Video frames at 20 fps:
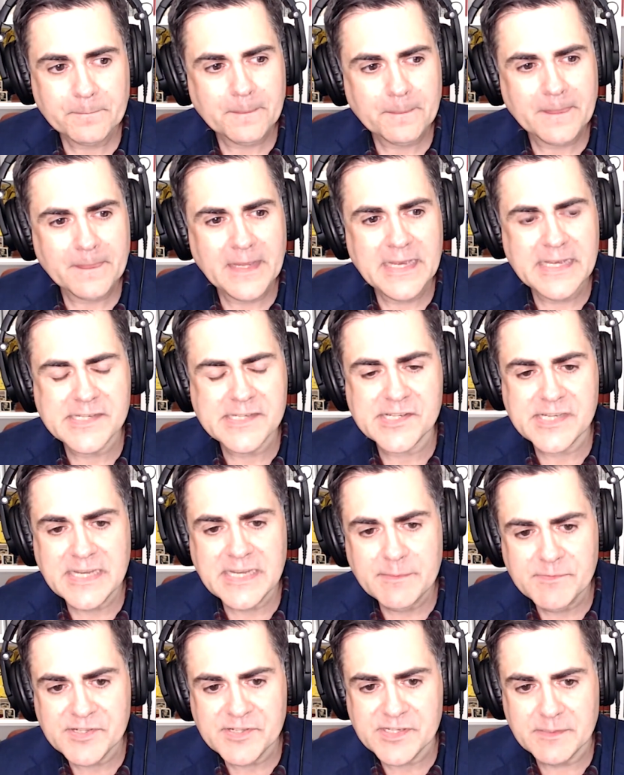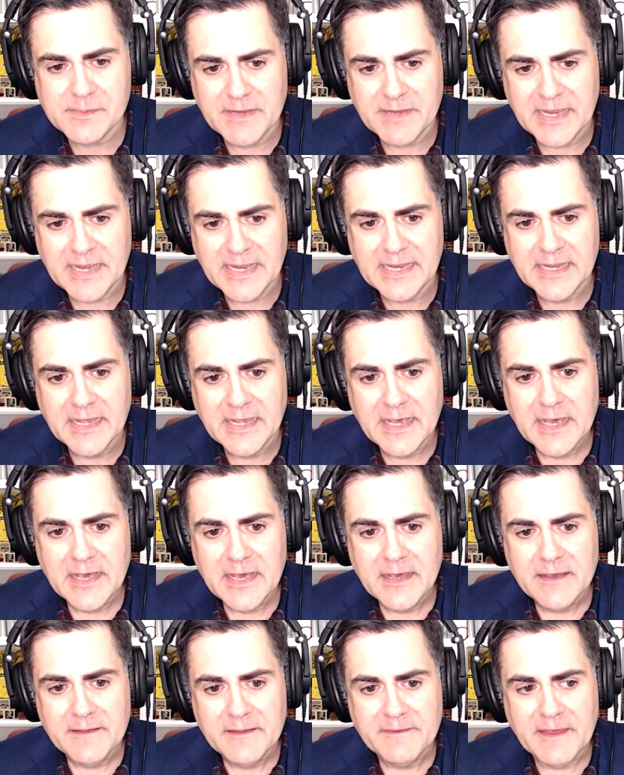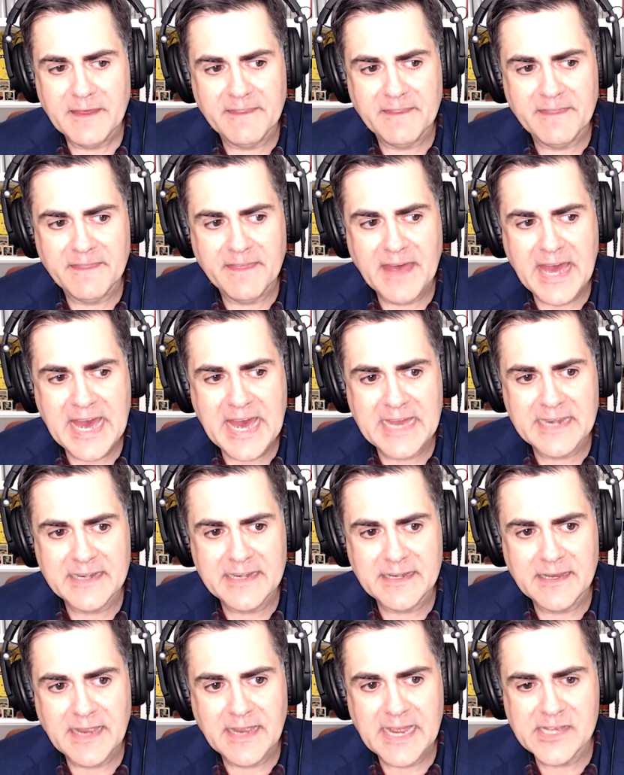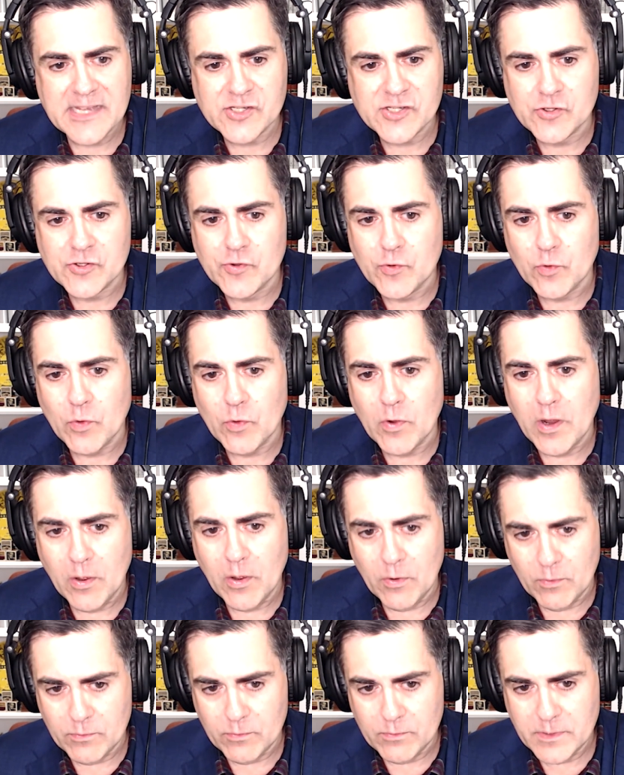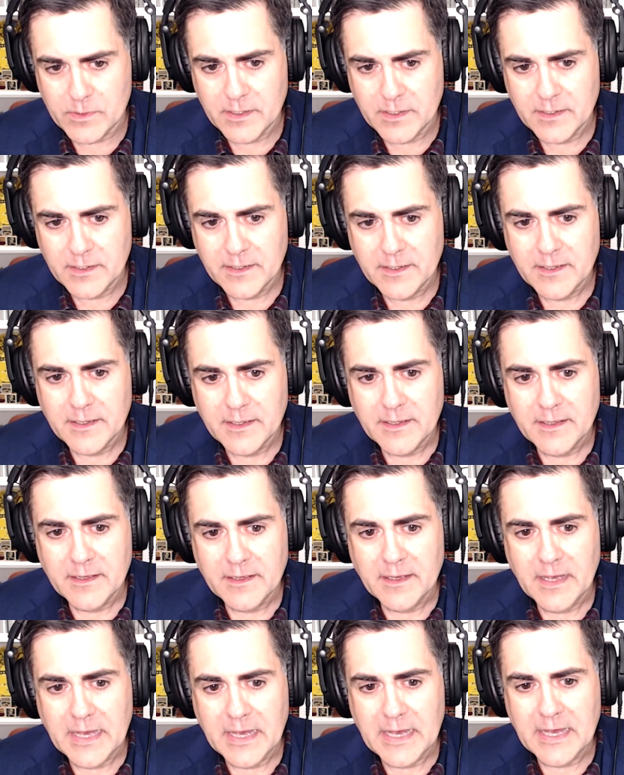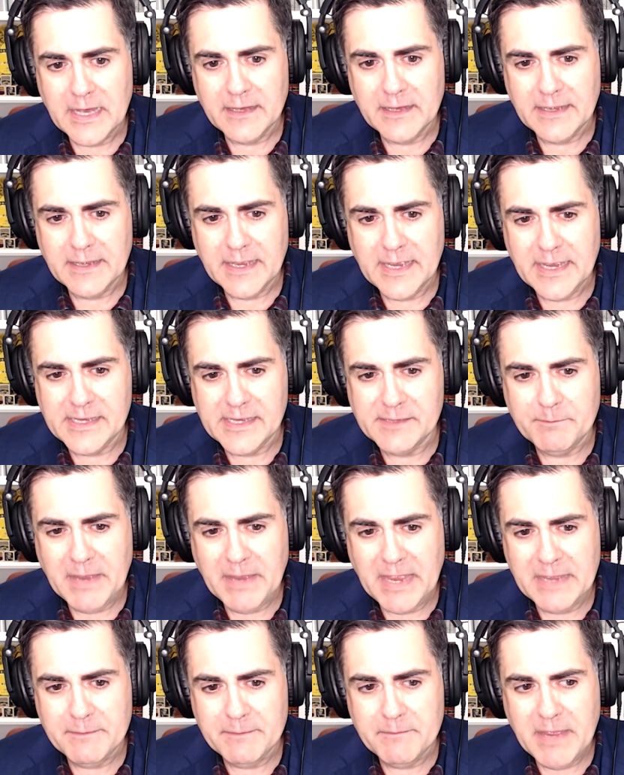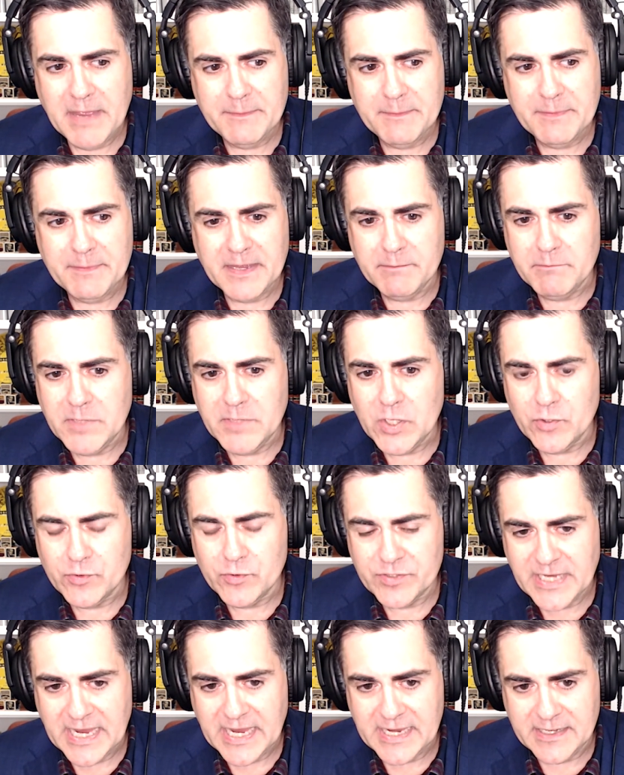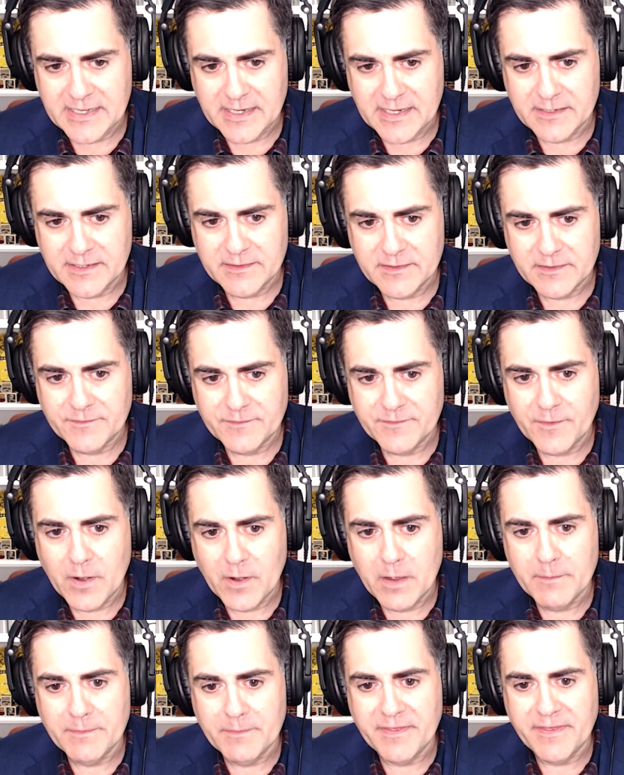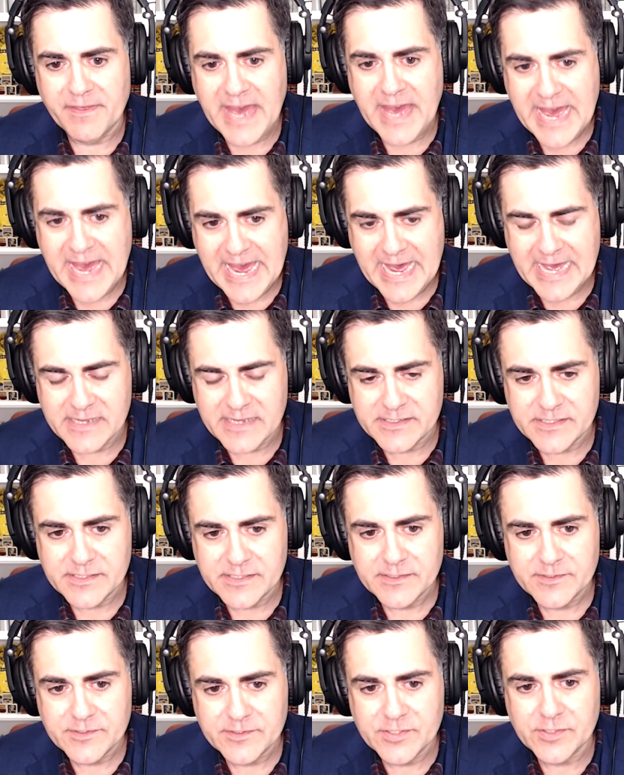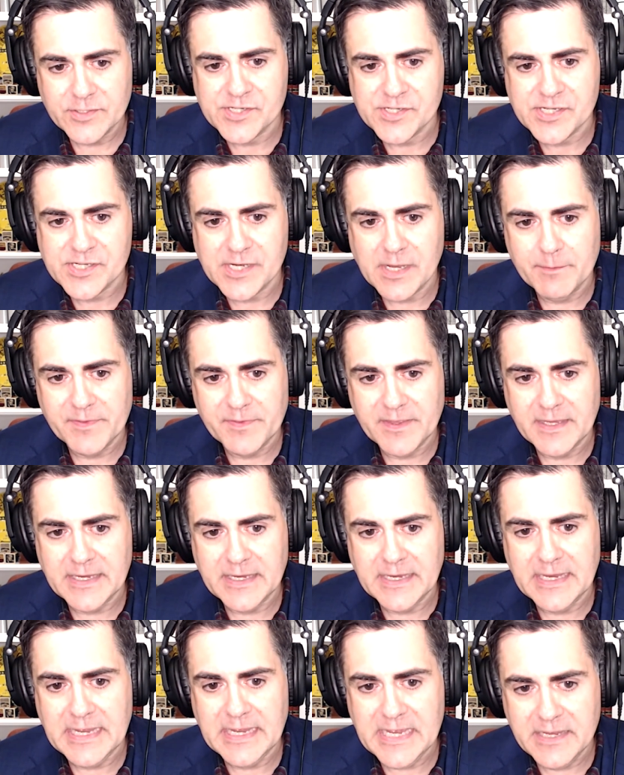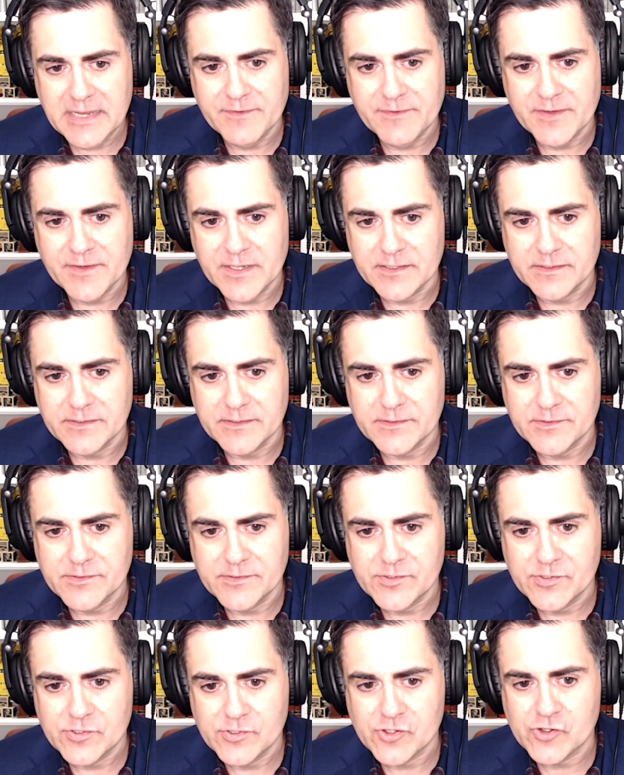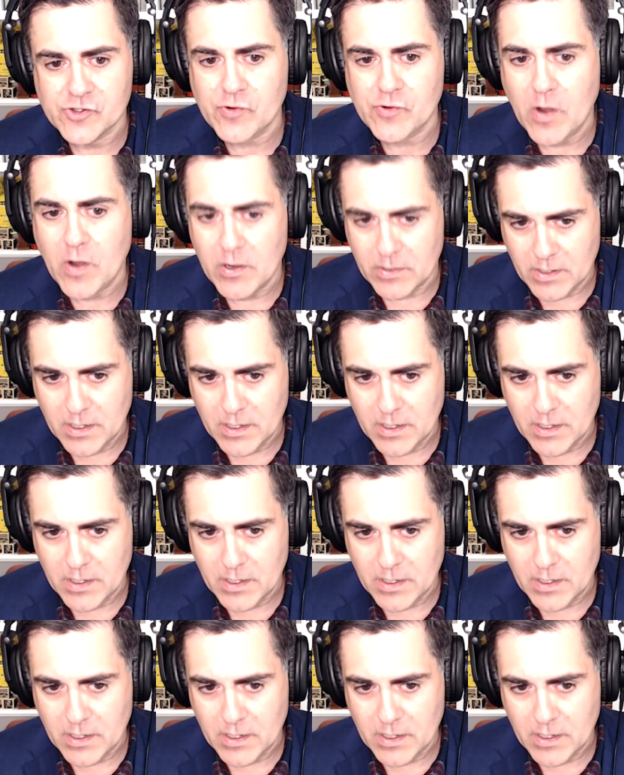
It seems to me that has grown and maybe mutated from that to something even stronger